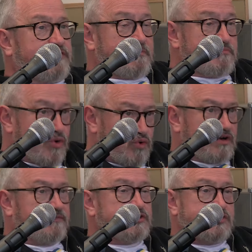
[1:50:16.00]
if the
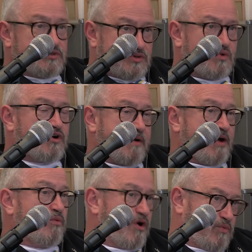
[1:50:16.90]
more of us who talk
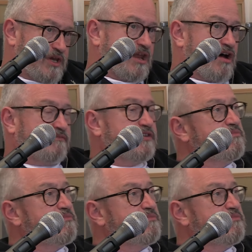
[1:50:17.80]
about what we love